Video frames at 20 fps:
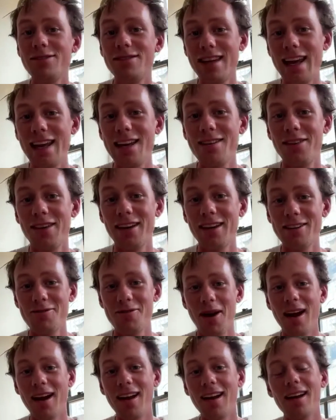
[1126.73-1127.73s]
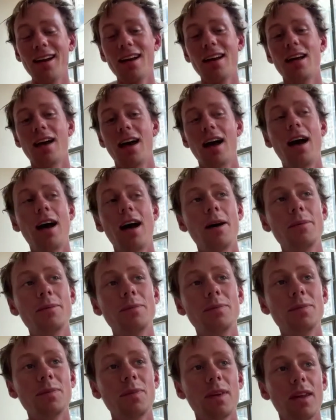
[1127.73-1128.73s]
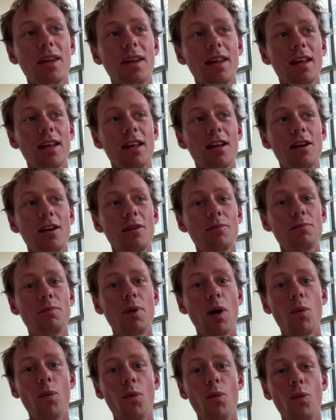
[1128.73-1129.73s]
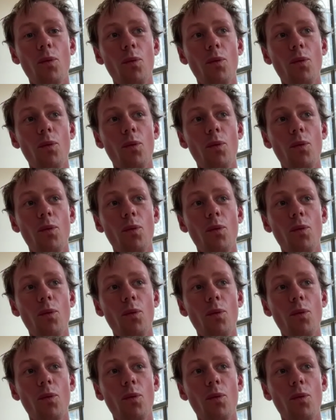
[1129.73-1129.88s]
David, right? But